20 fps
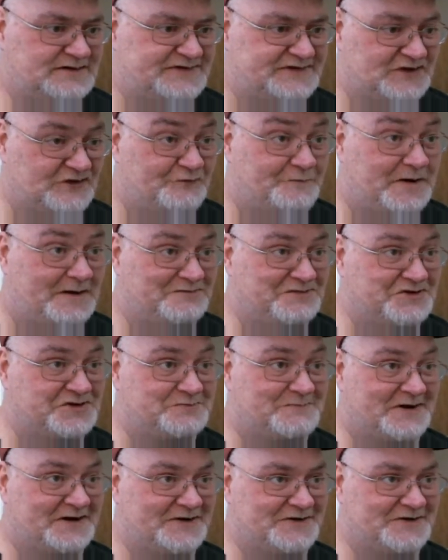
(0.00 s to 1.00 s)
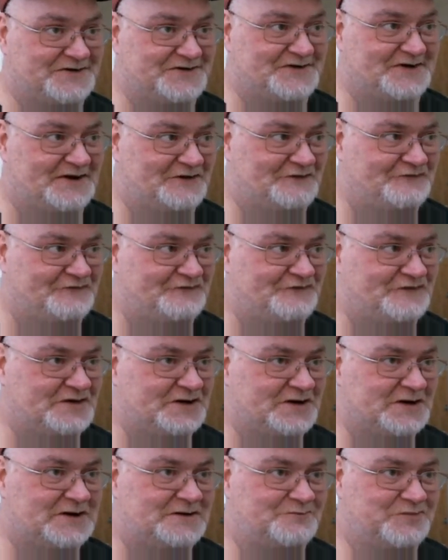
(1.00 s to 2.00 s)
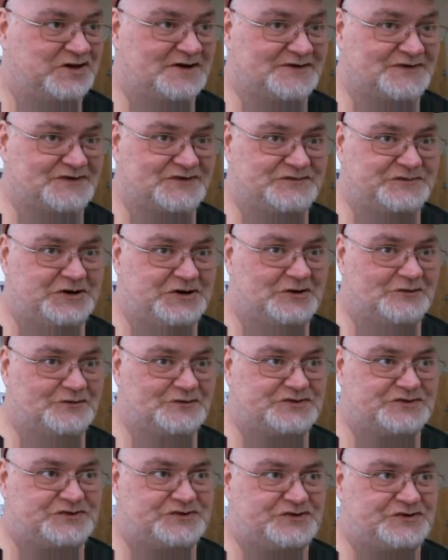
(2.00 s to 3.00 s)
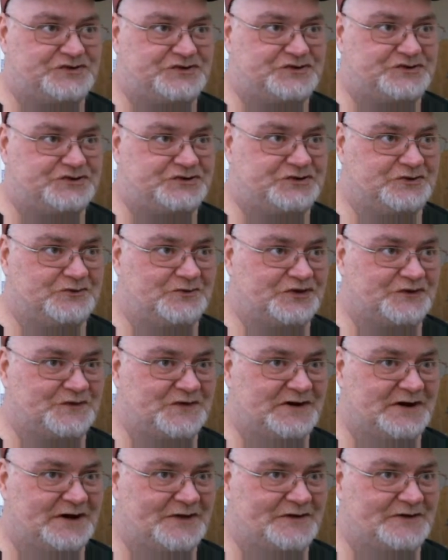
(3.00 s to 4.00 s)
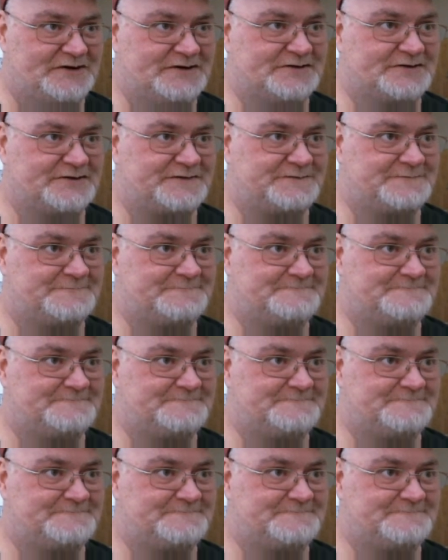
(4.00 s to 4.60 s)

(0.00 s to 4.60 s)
self-published by yourself, plus, 2 or 3 other,